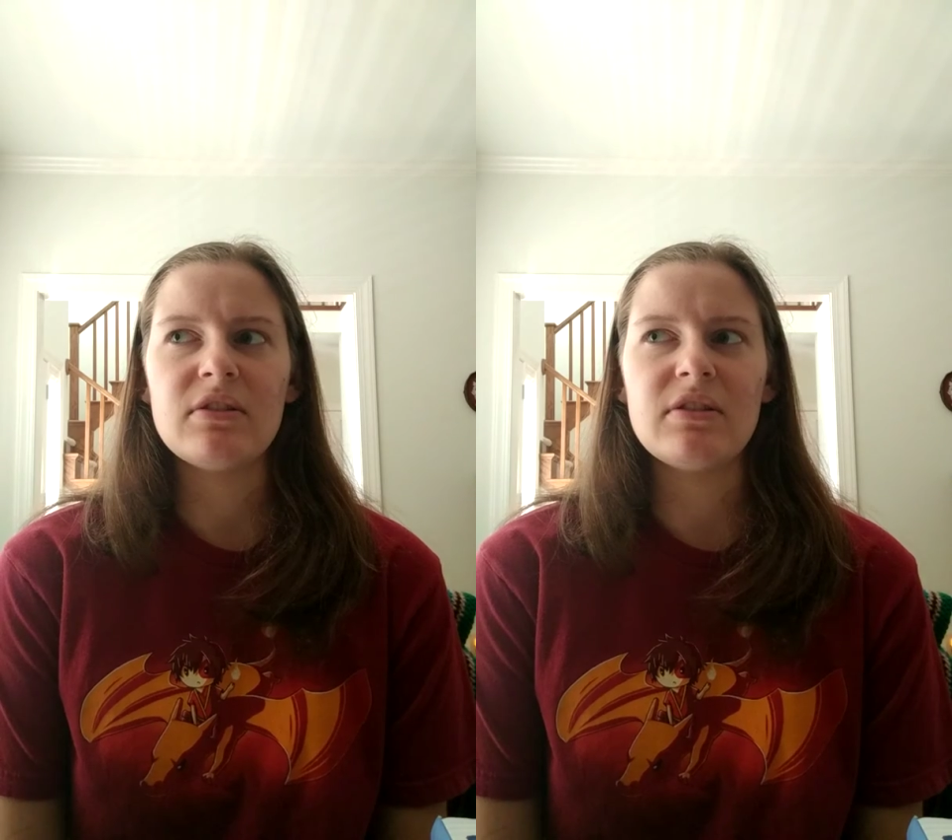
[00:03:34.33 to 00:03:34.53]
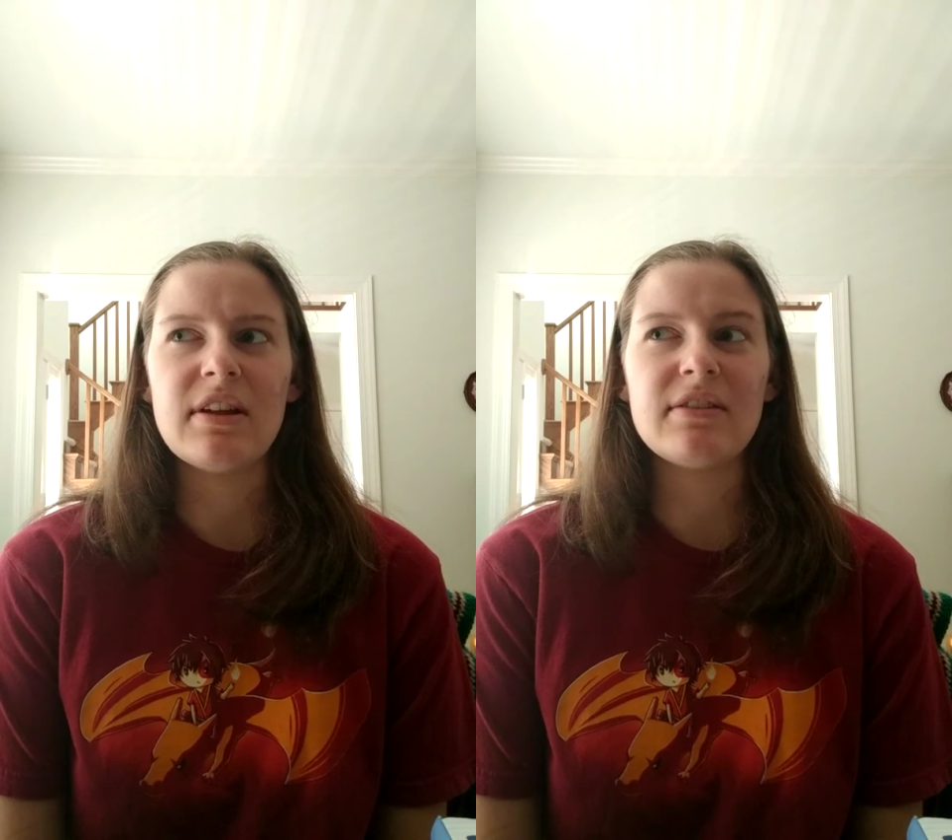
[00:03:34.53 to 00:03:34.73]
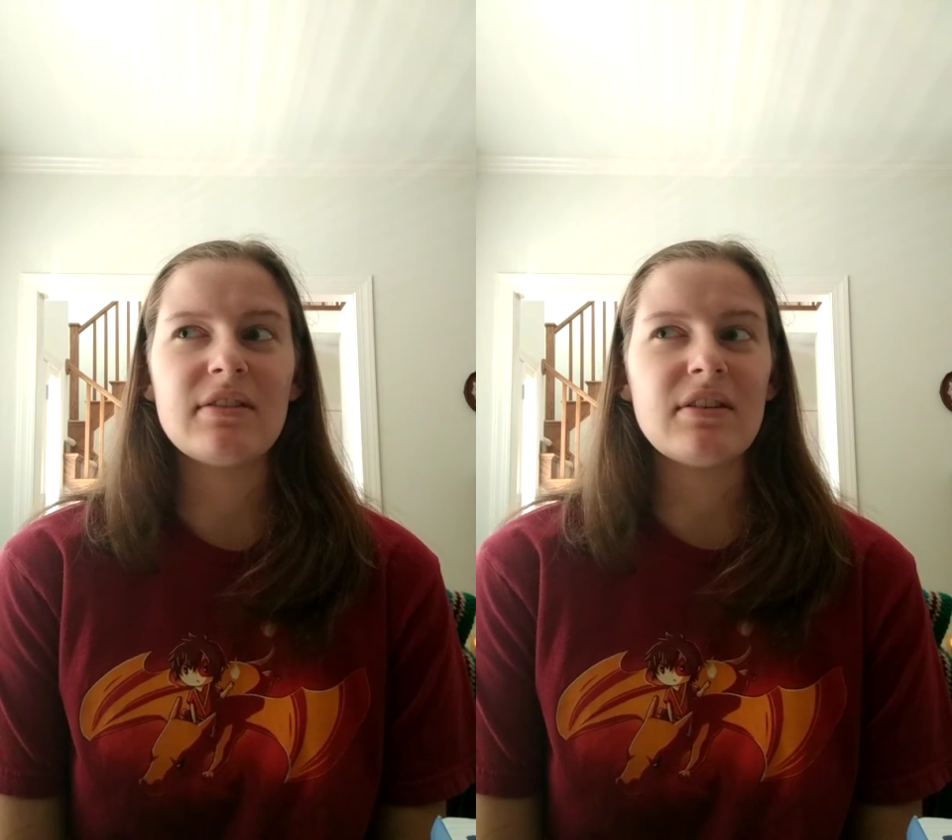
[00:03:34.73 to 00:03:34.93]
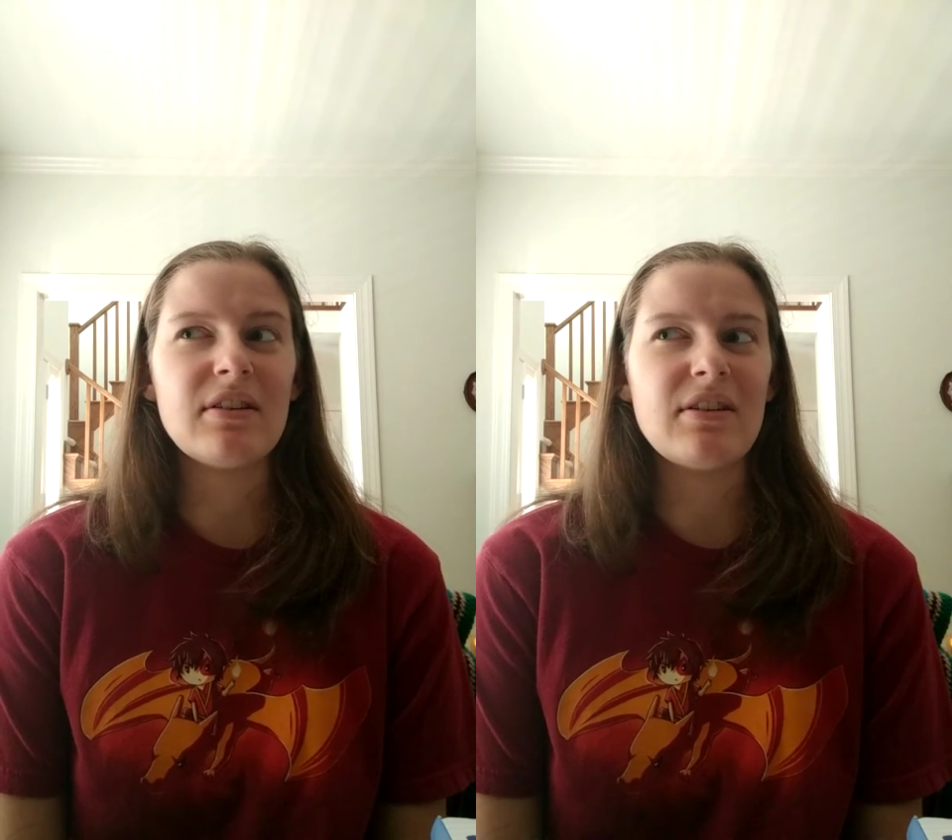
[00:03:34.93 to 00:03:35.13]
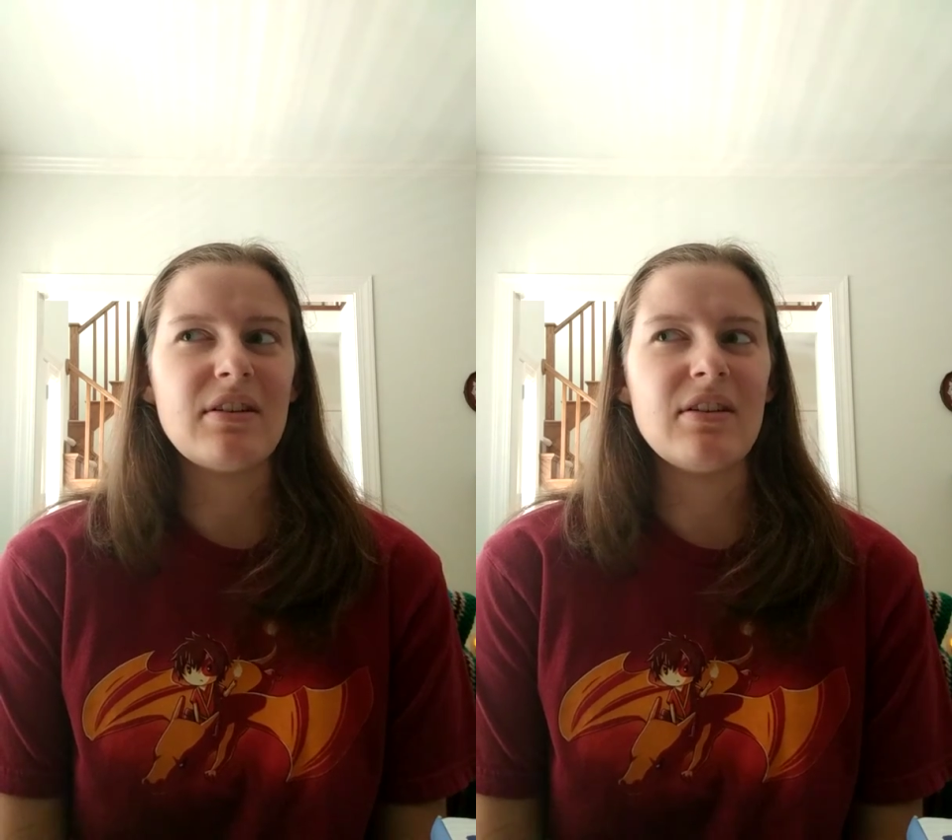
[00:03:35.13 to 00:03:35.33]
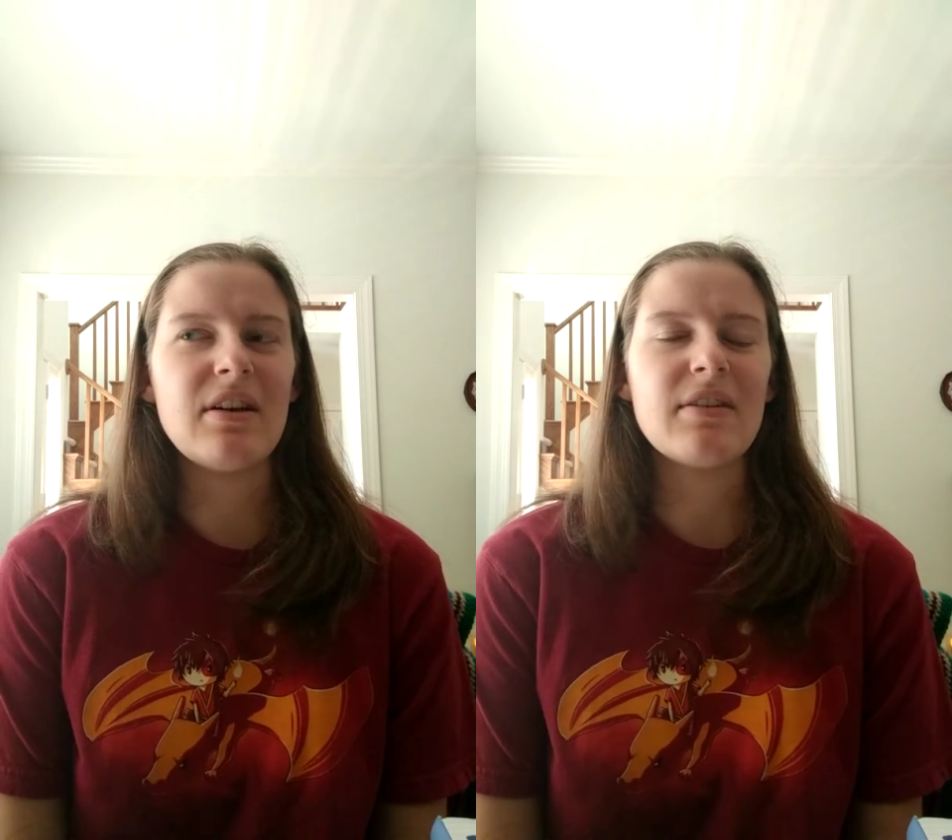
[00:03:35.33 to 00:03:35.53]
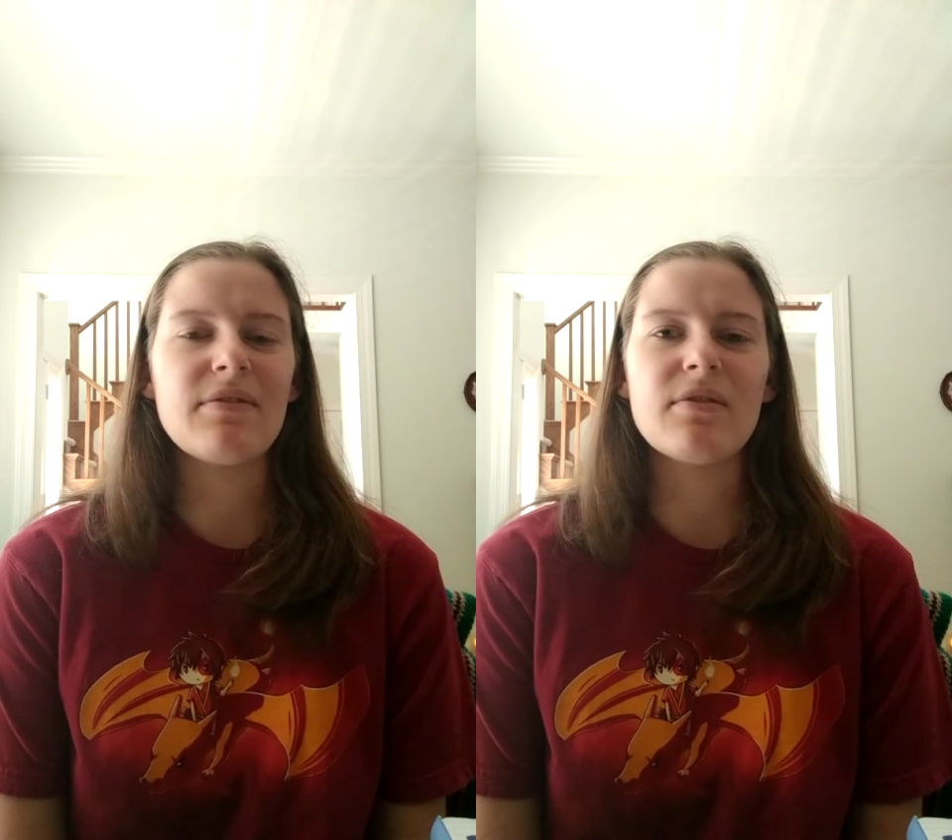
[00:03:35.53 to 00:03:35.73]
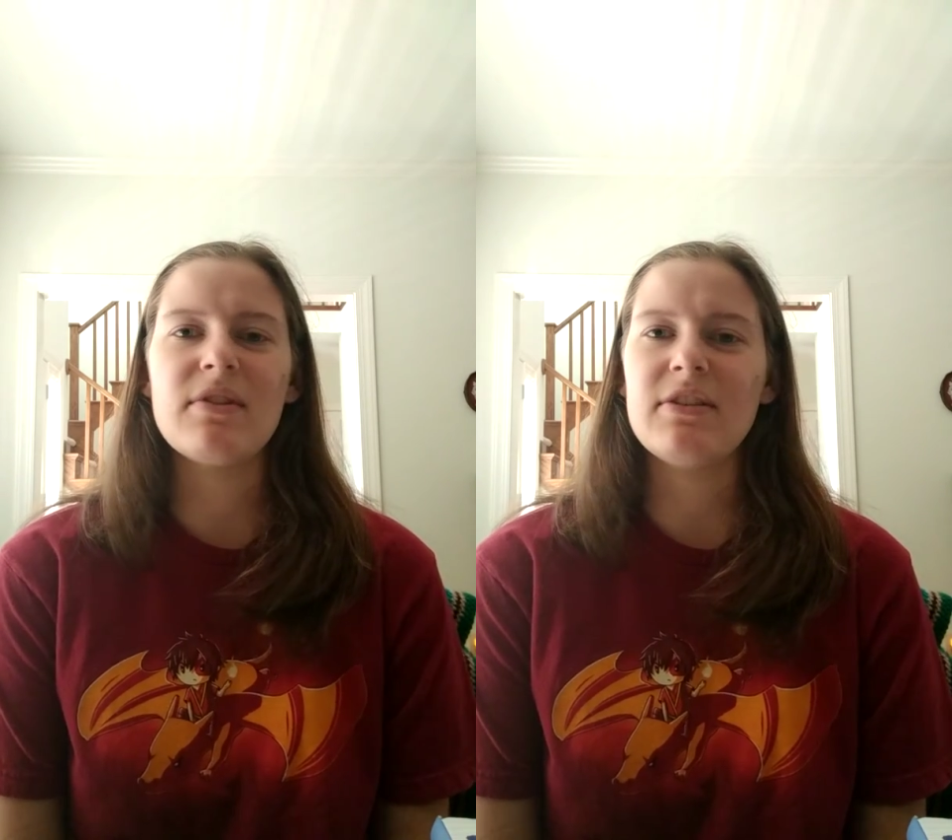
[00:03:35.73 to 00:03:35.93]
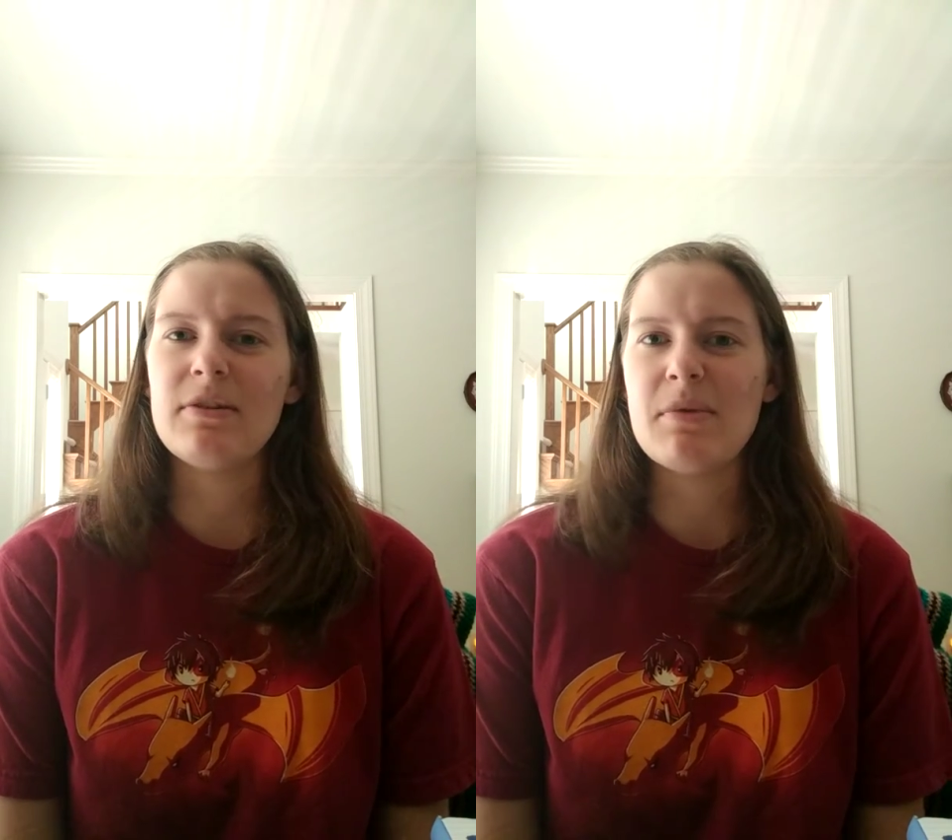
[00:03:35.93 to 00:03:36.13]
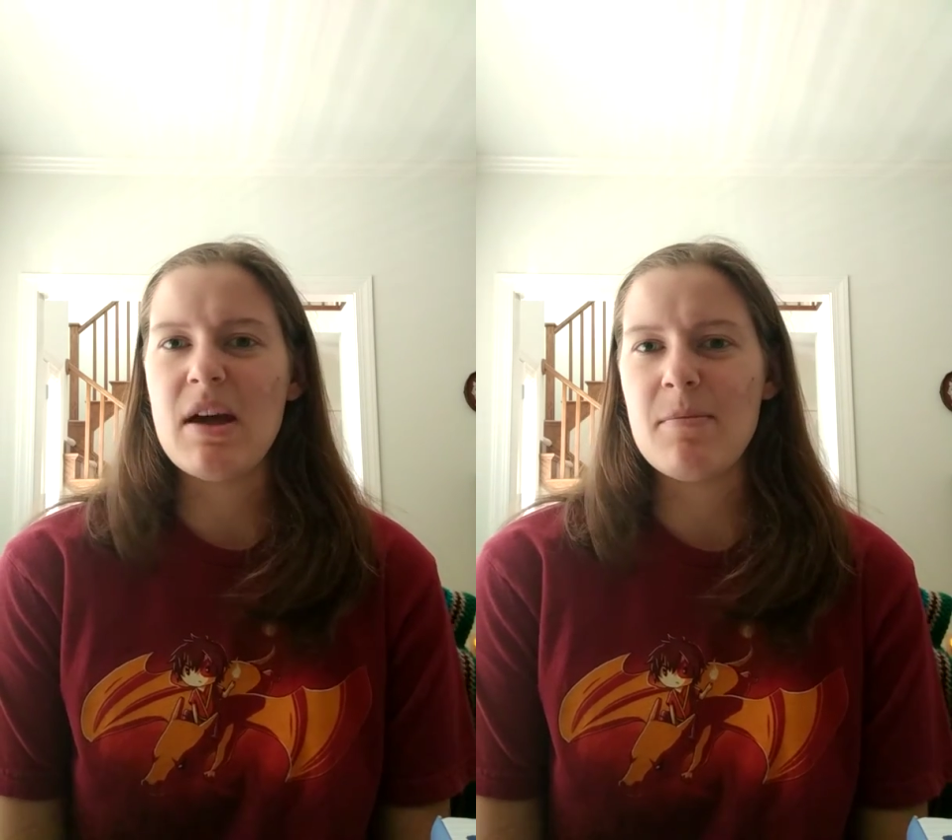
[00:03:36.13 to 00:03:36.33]
That's a lot of the reason
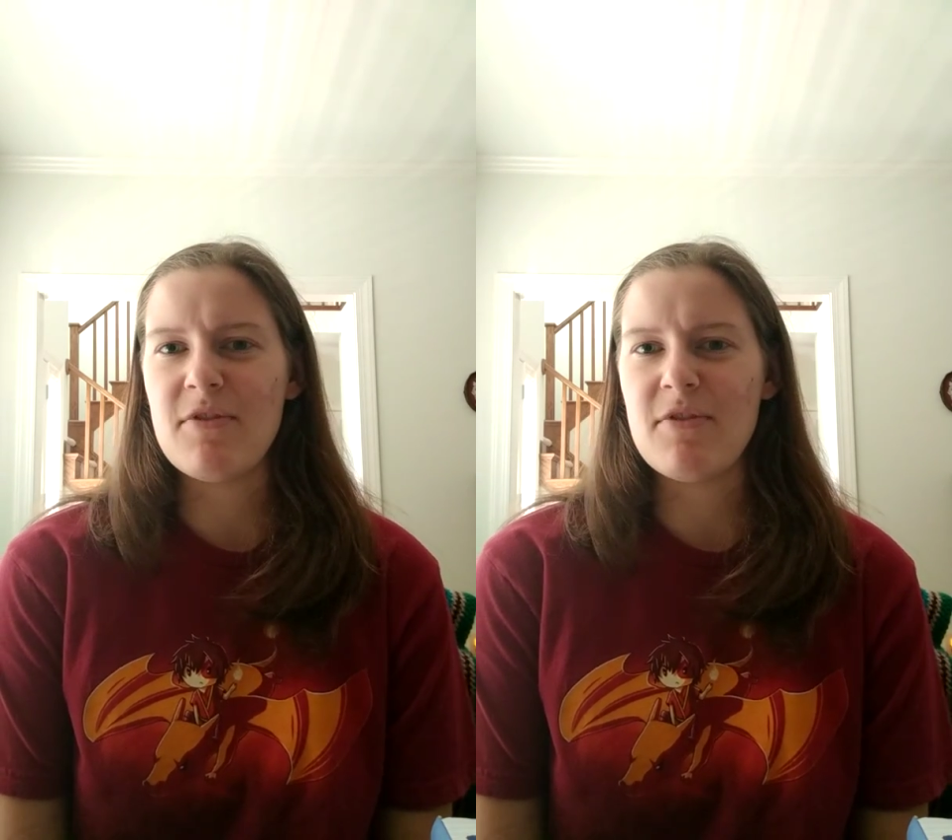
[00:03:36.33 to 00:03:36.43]
why I'm